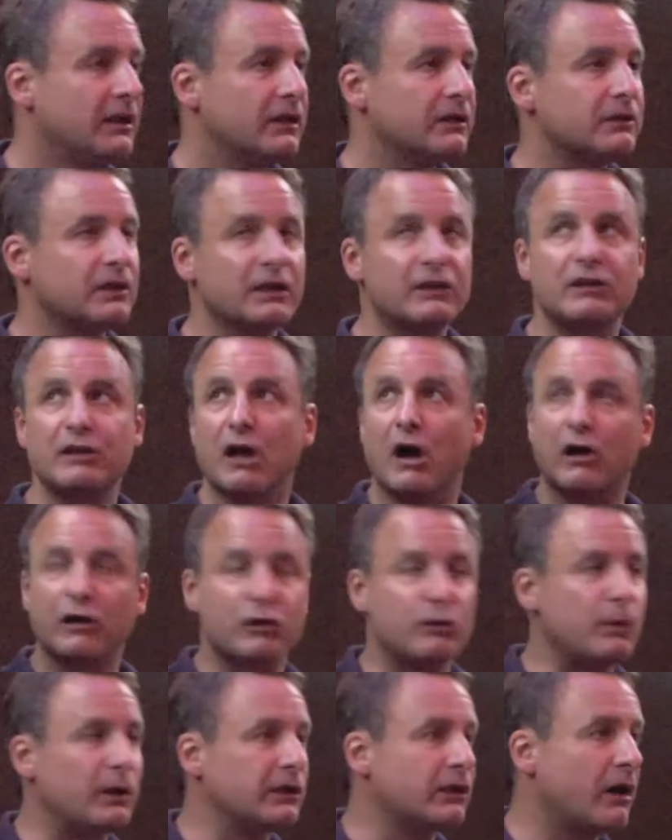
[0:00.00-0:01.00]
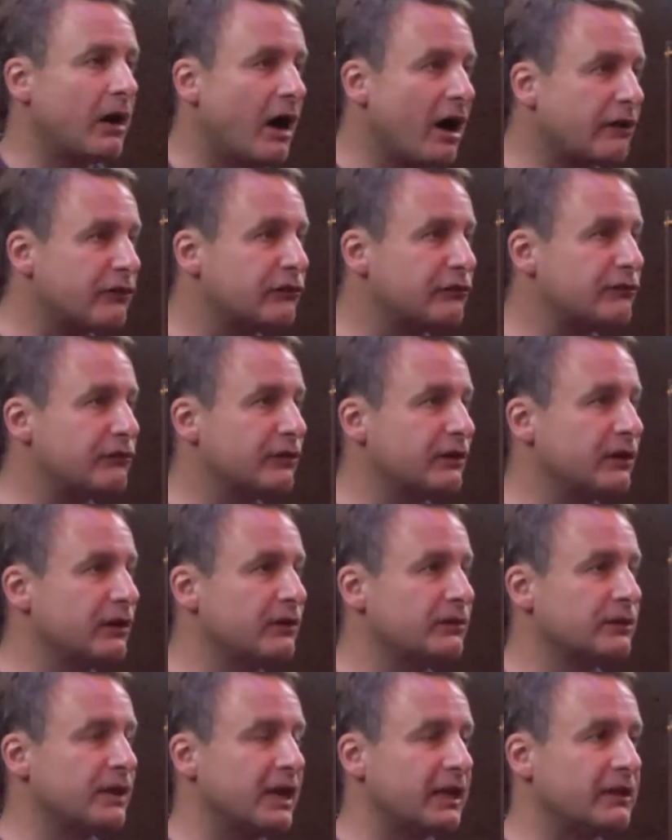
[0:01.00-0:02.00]
like the Agawala
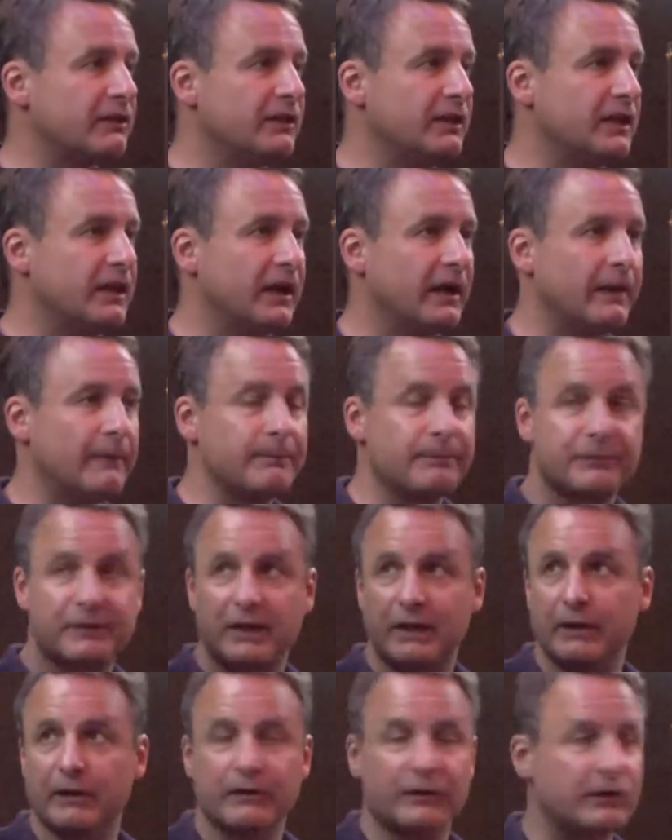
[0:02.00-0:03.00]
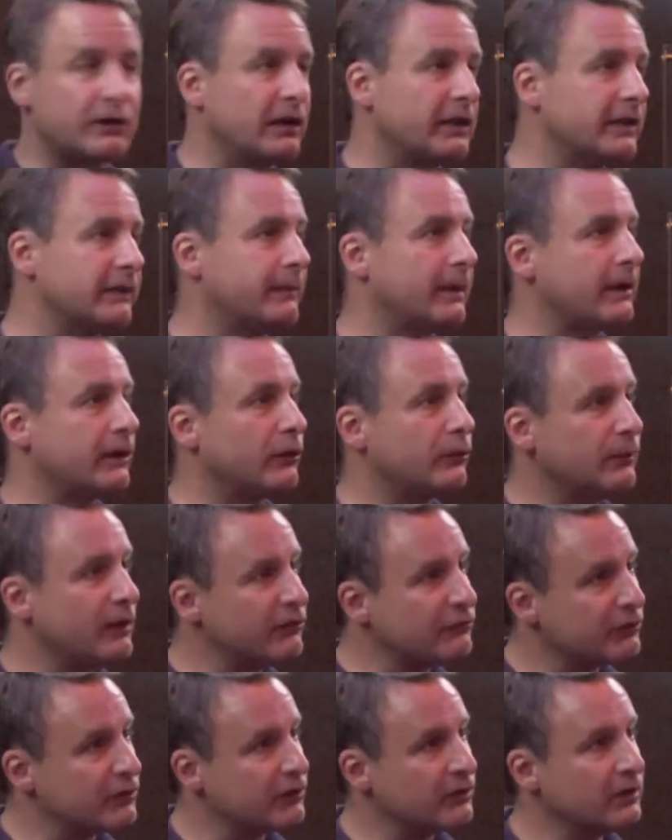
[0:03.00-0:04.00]
Aquifer, like the here the Colorado
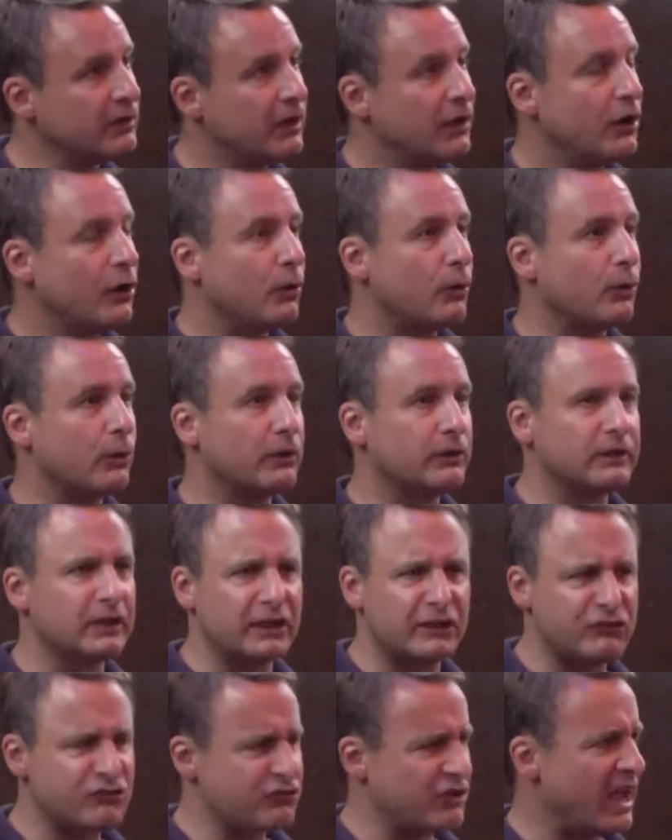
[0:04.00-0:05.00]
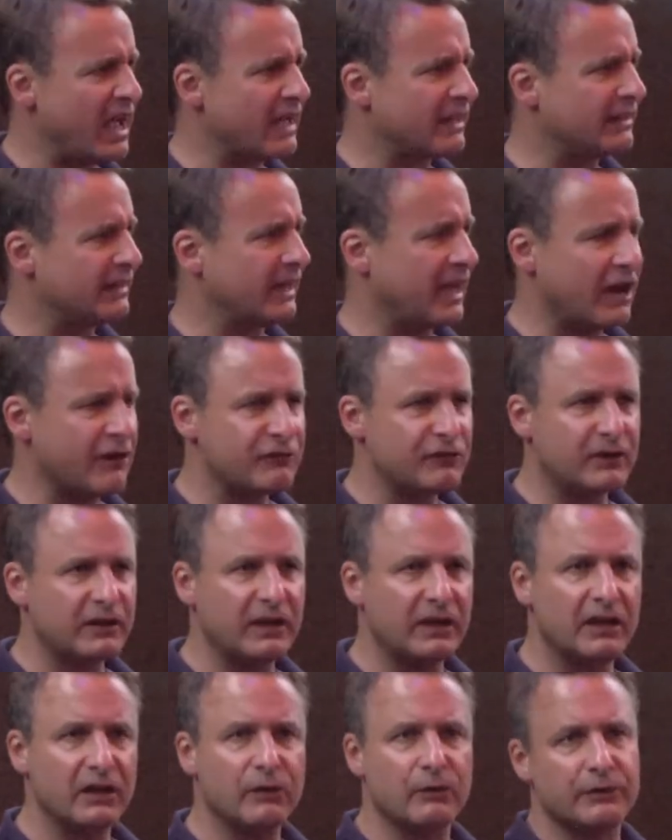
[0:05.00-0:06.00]
River, or Lake Chad in
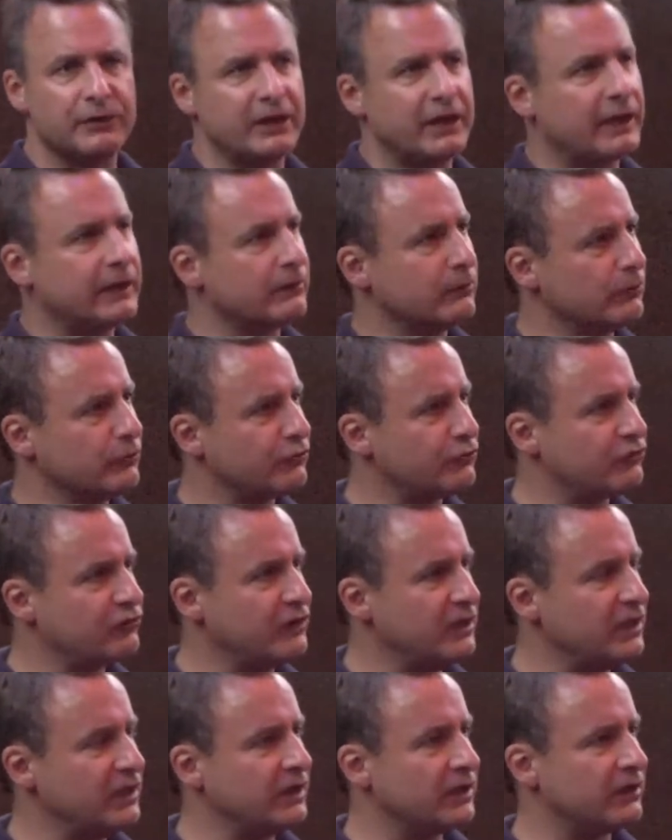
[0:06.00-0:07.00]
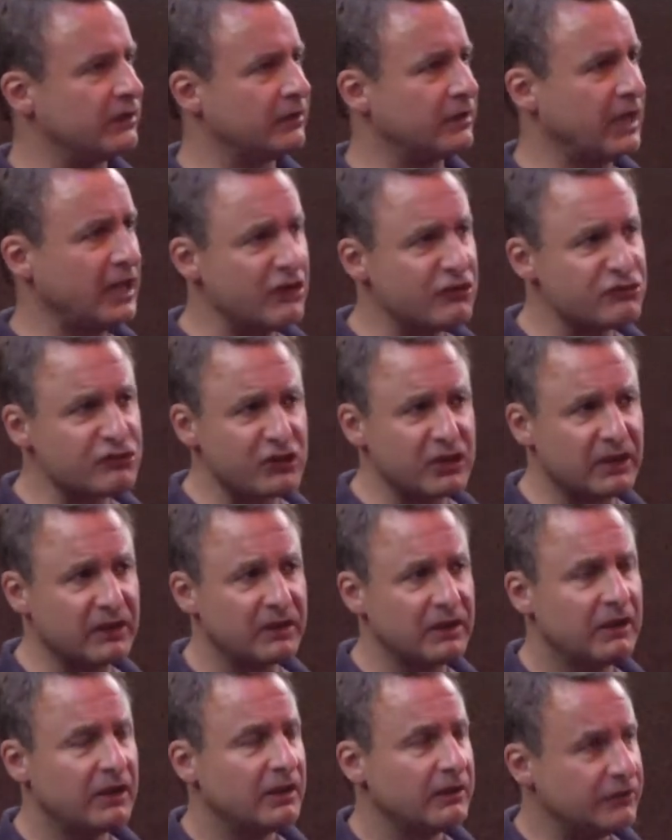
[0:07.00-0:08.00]
Africa, or the Aral Sea in Asia.
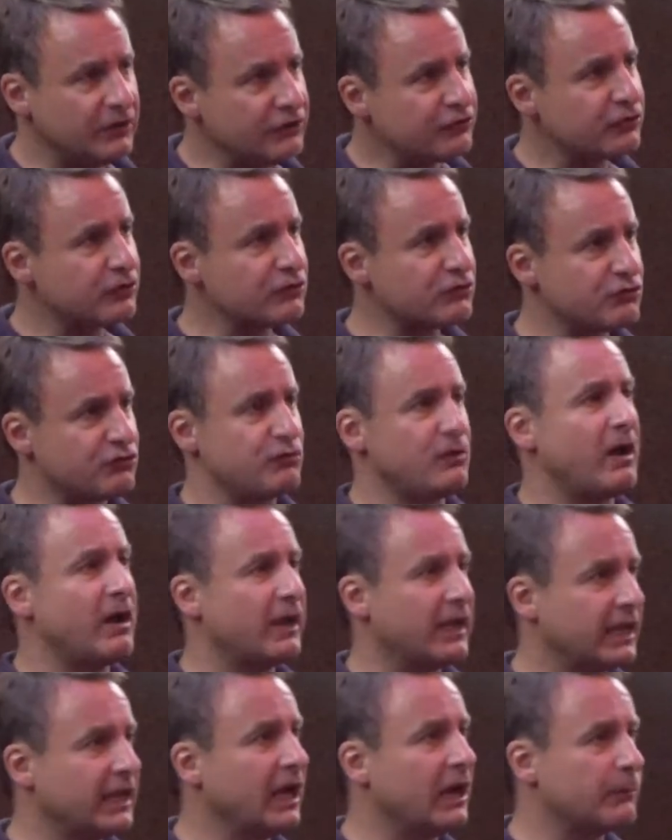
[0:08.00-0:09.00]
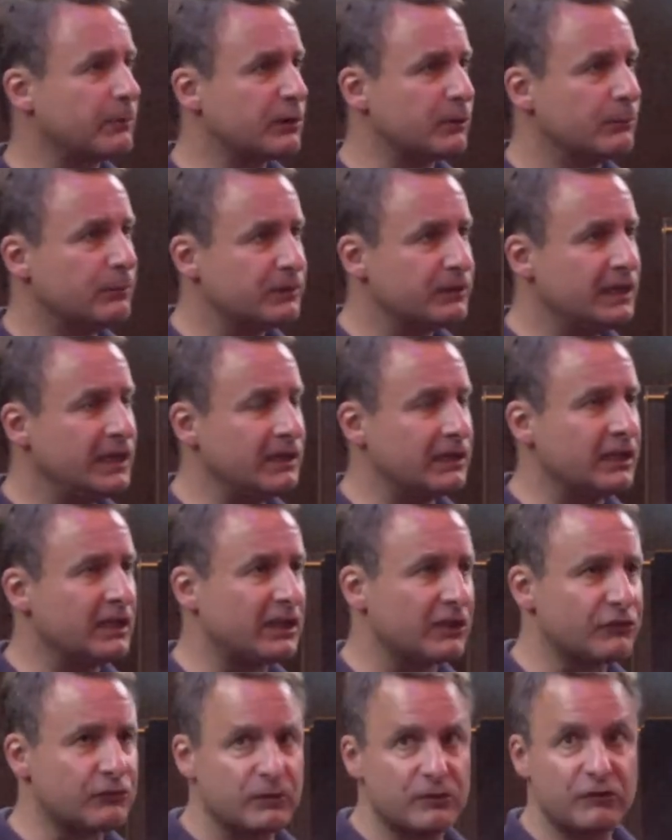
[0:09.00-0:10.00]
These are drying up completely
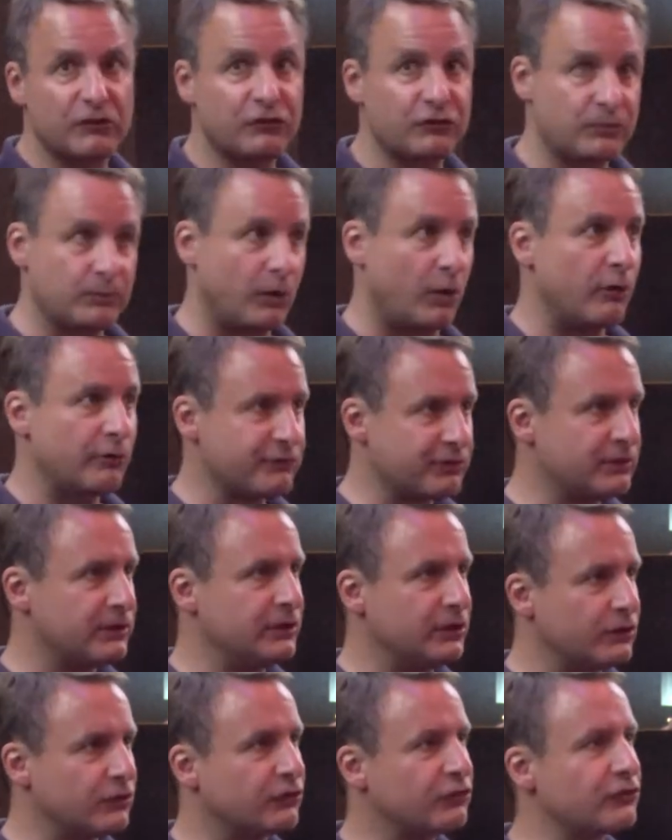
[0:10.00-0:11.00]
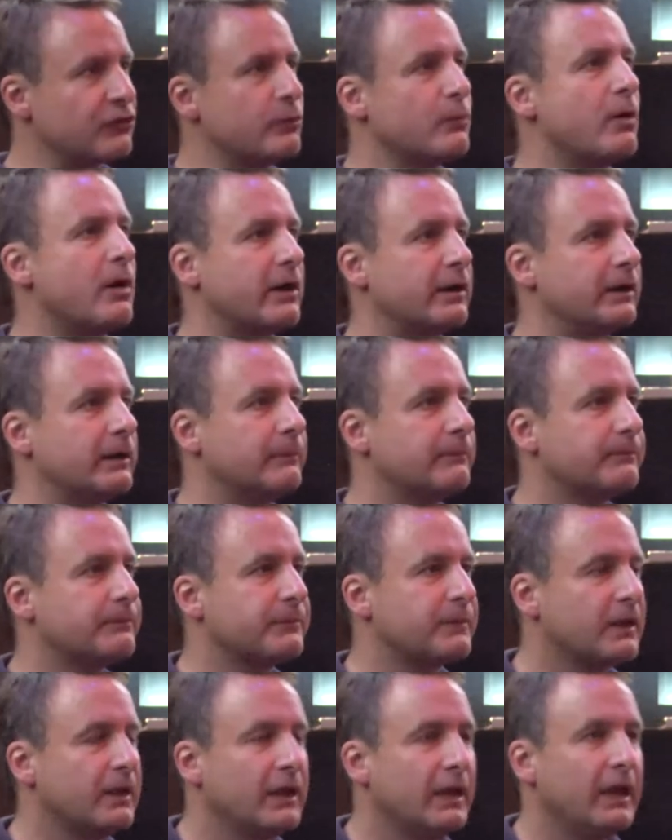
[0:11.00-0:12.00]
because we just overuse the water.
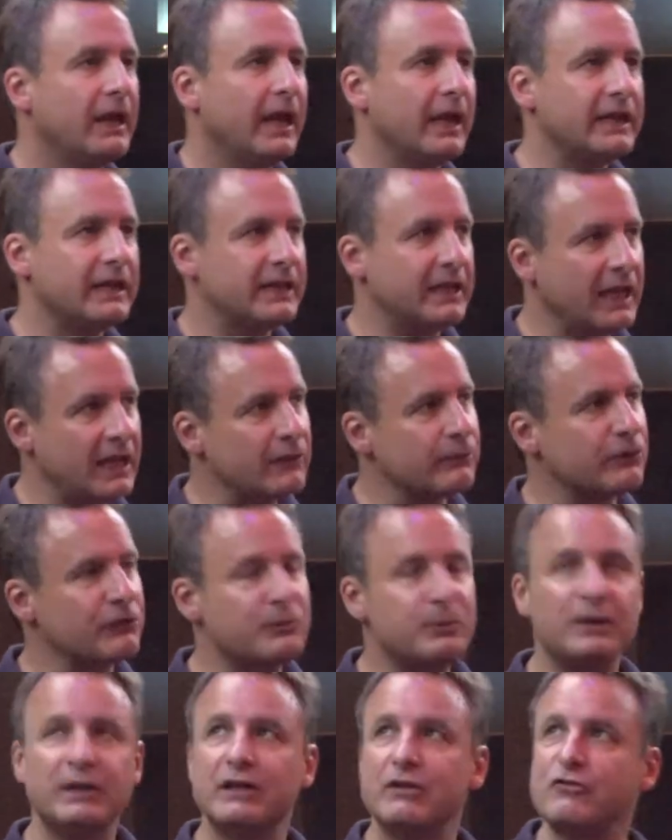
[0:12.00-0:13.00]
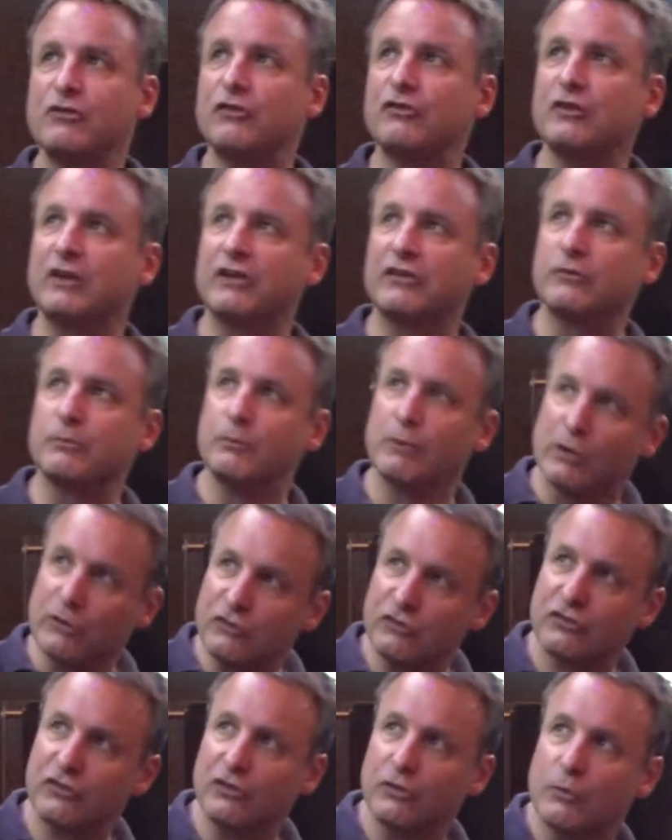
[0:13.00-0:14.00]
And again, what's pretty interesting is
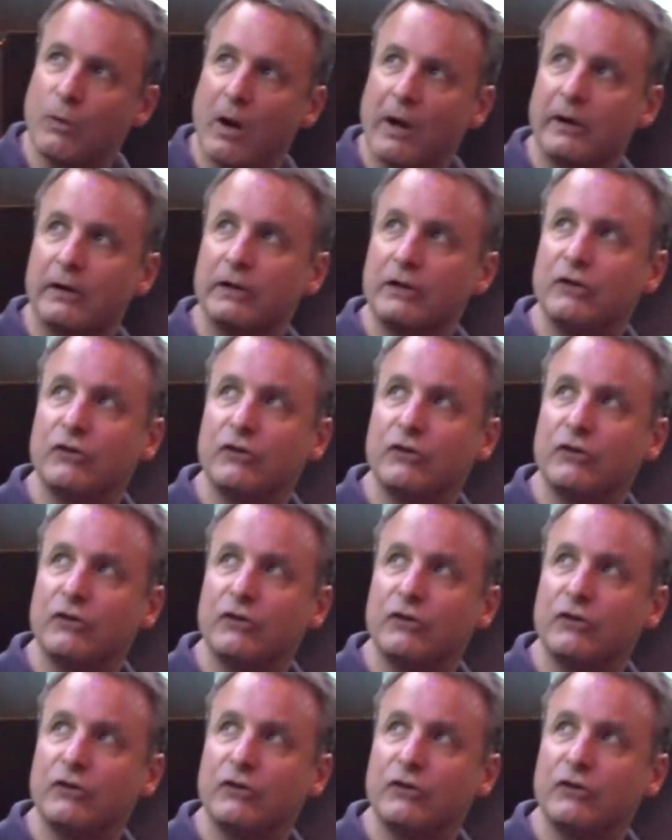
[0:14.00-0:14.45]
most of the water